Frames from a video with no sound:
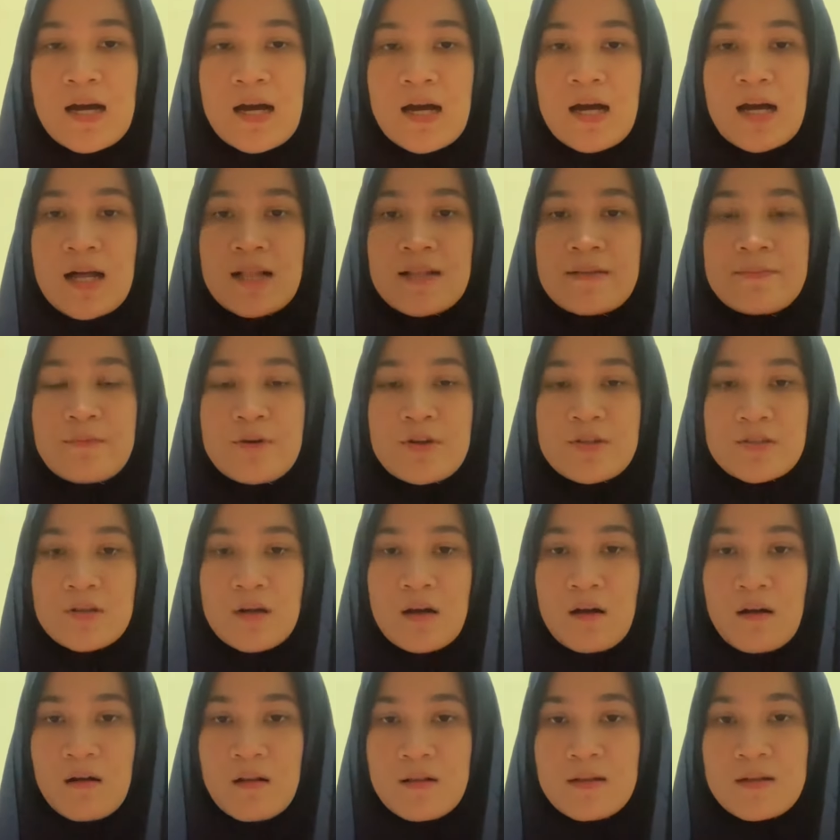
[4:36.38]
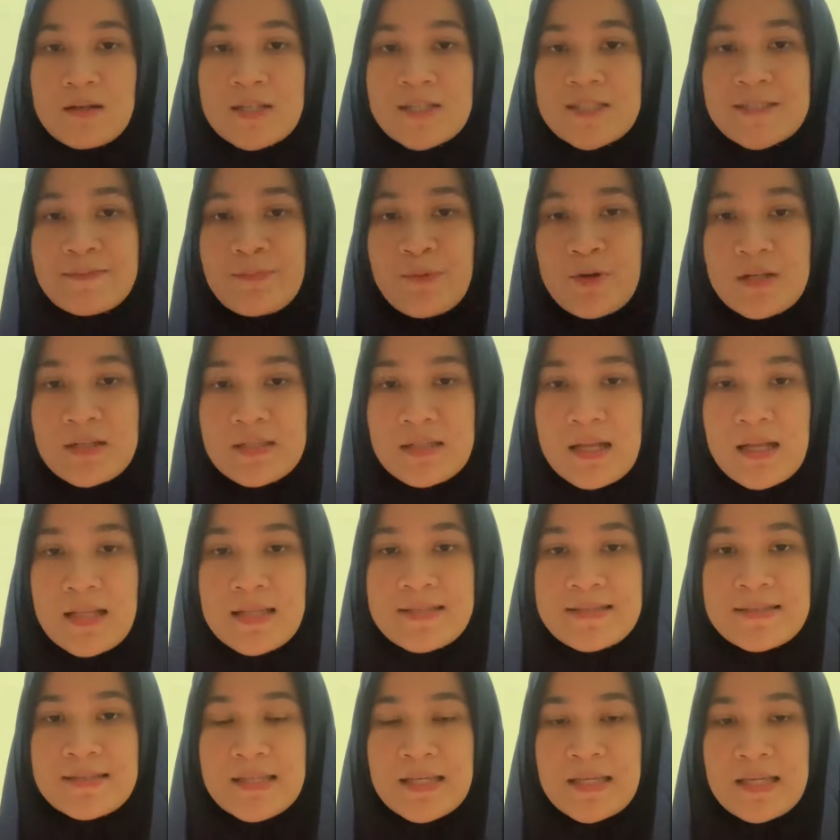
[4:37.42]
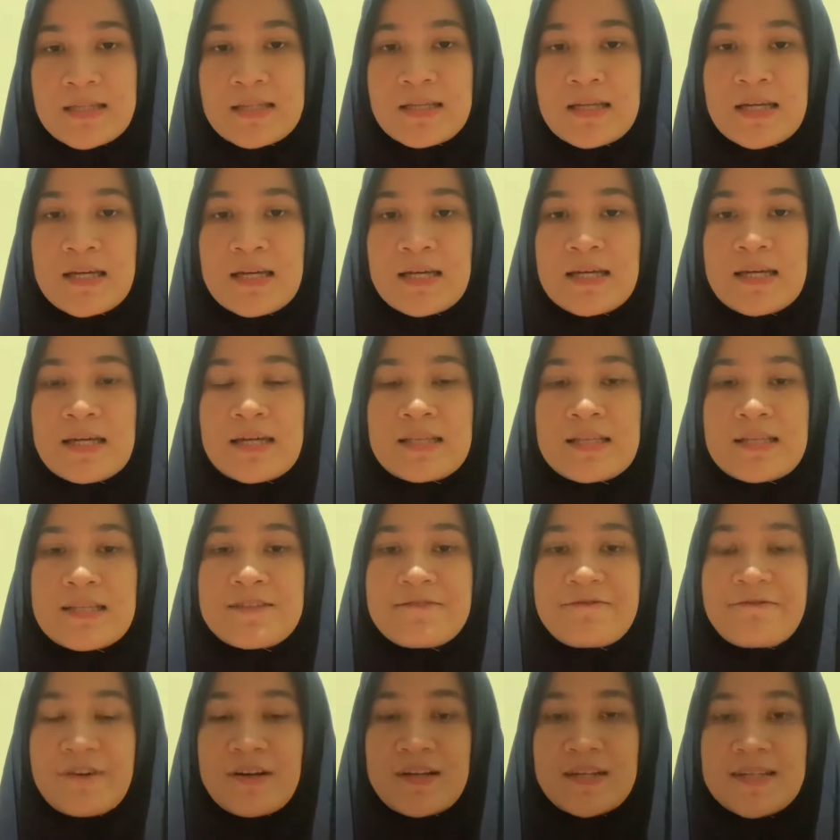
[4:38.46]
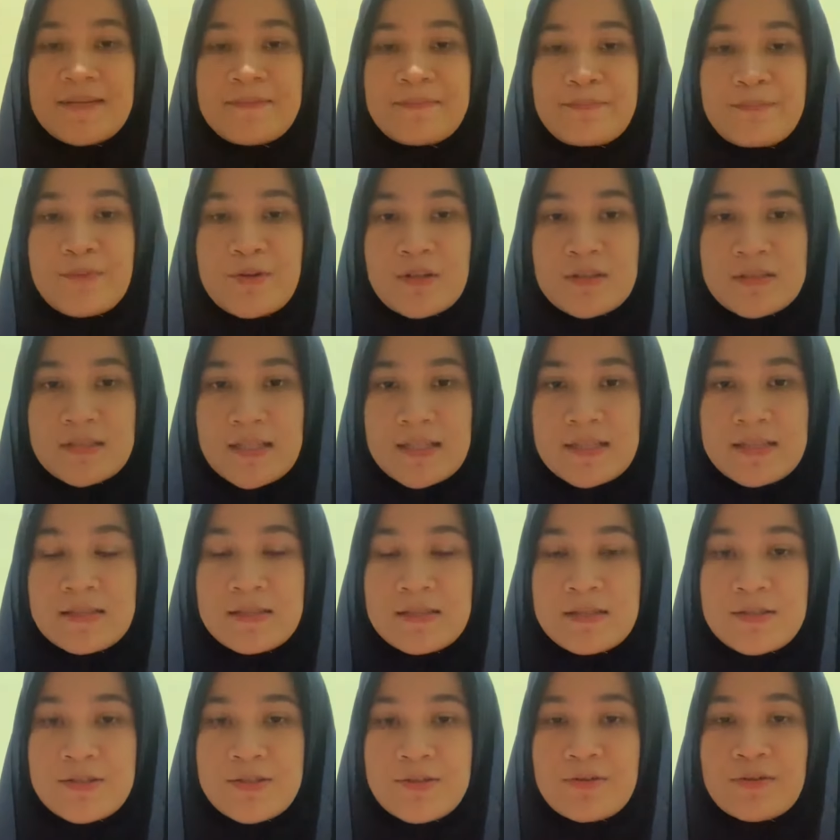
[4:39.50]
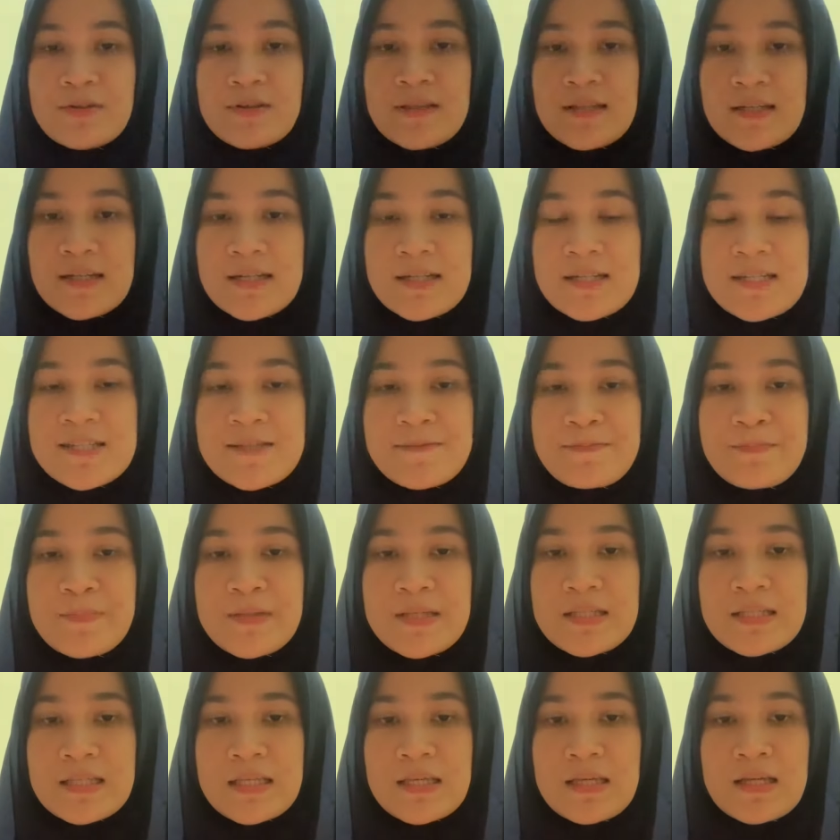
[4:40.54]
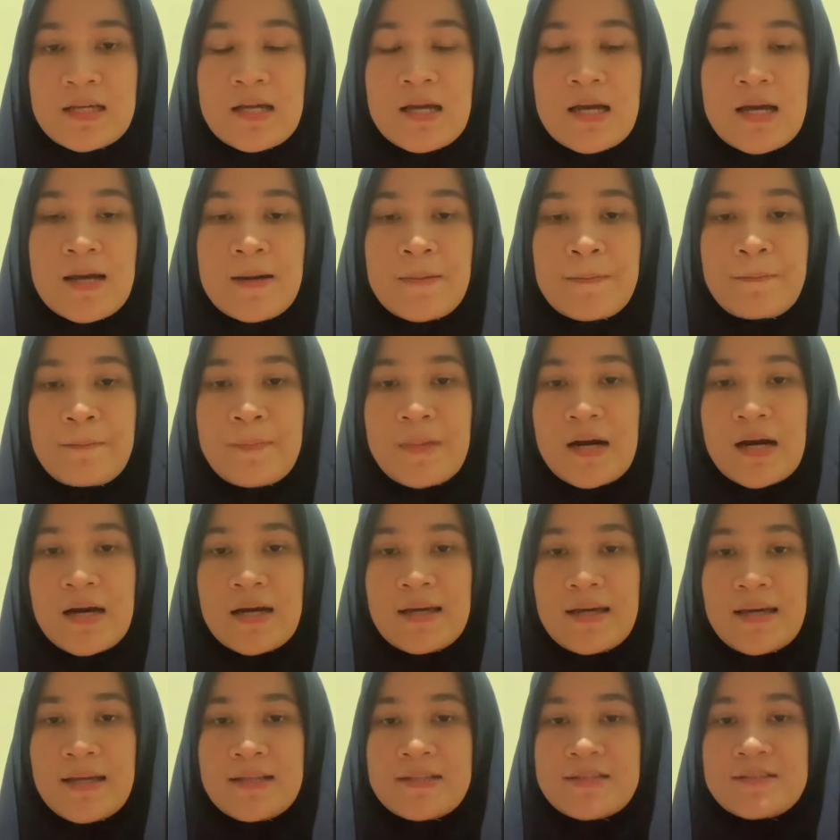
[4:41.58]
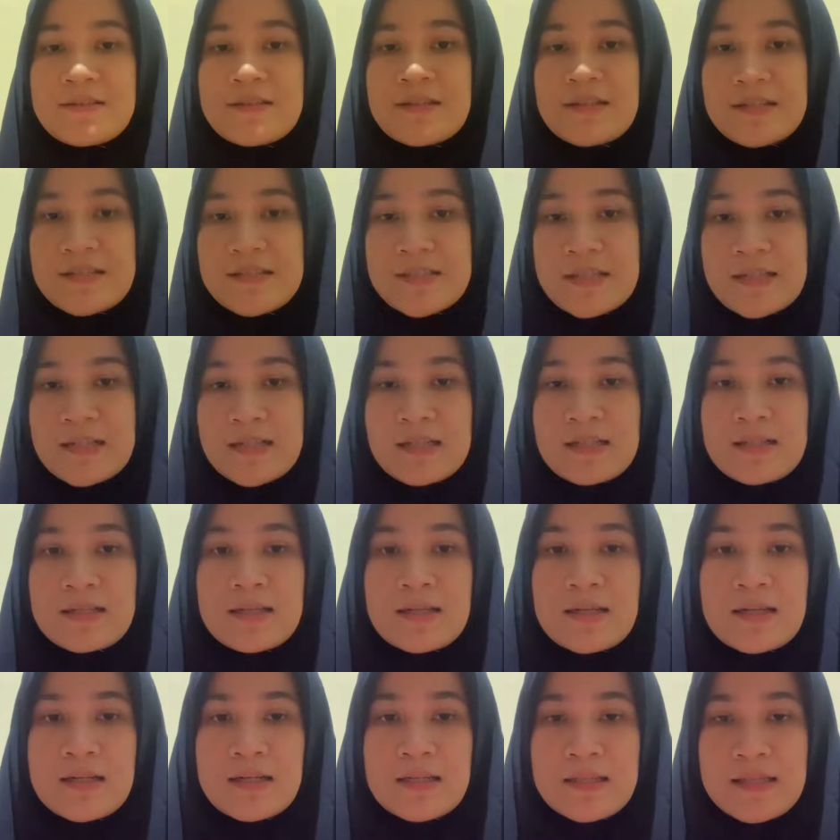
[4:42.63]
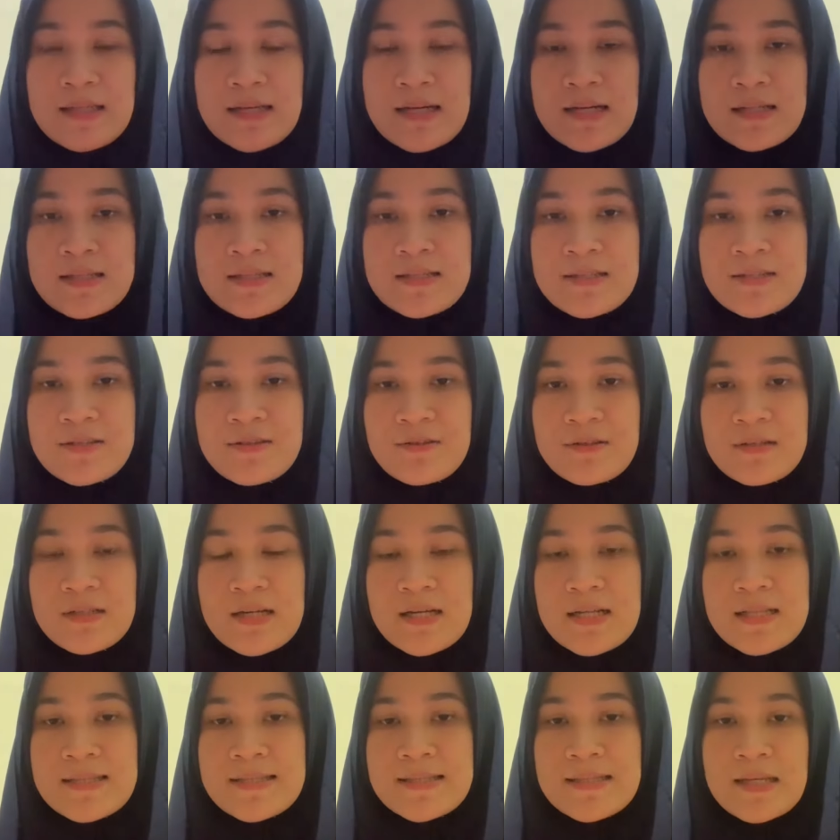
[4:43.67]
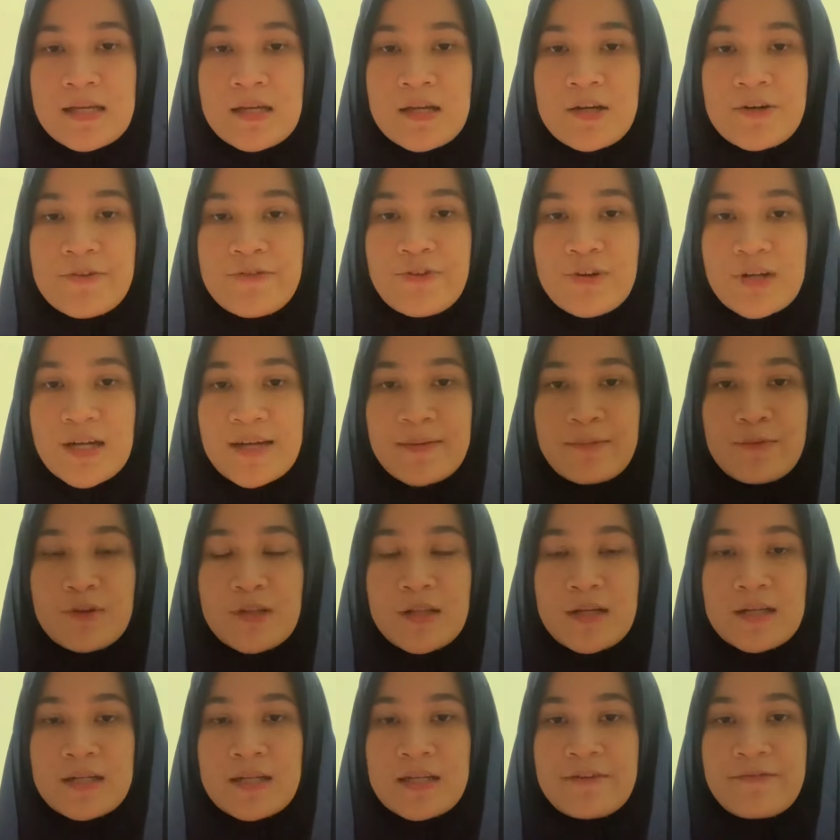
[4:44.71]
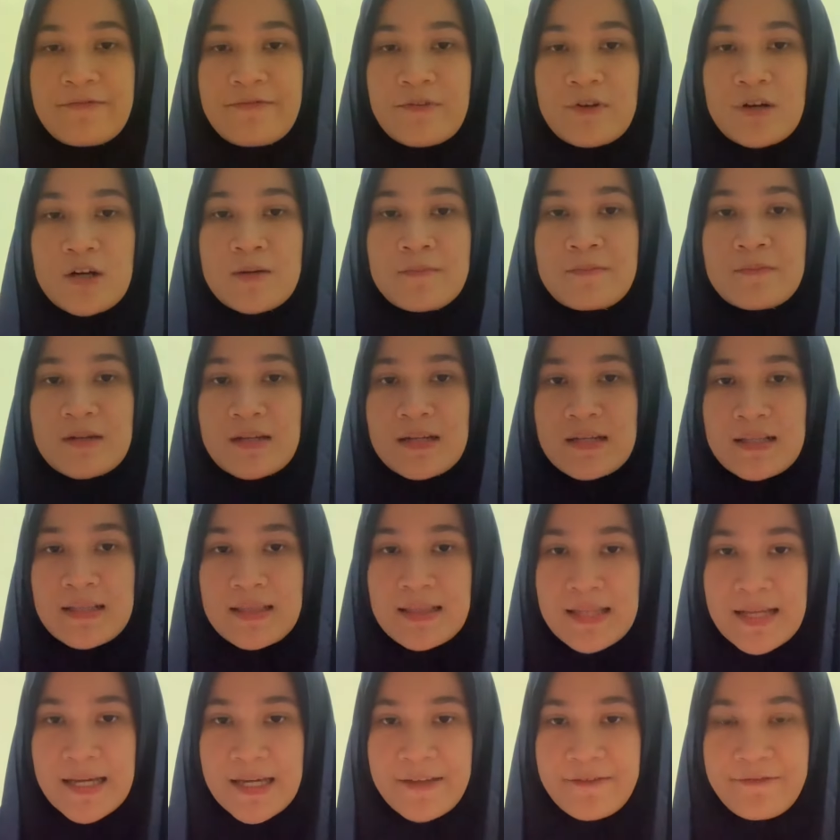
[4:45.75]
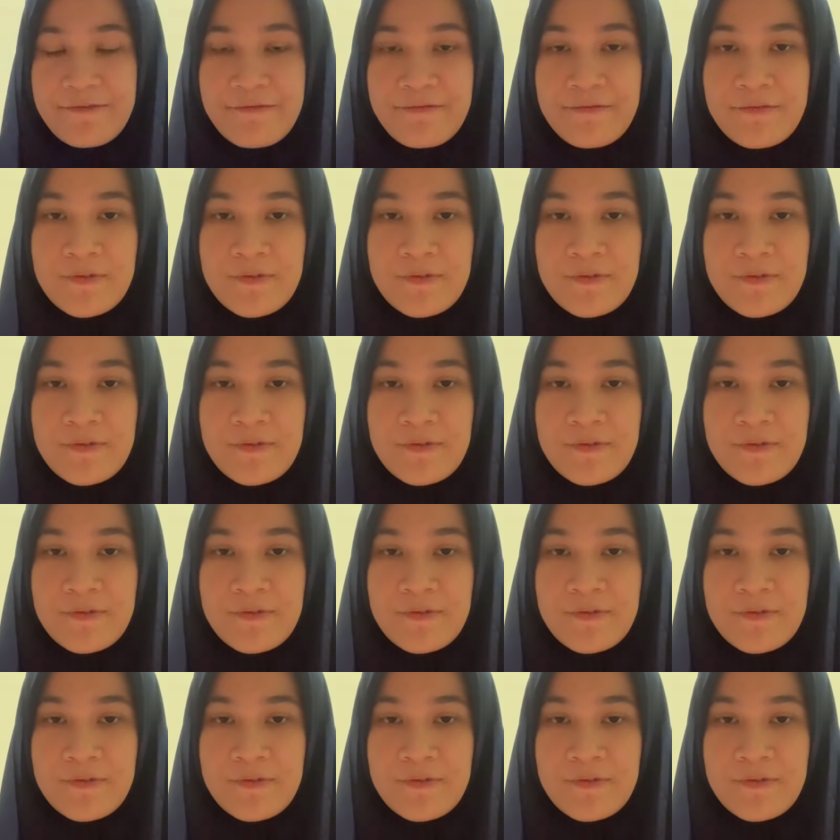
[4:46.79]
Almost all respondents think it is very important to learn speaking by enriching the students' vocabulary from real life.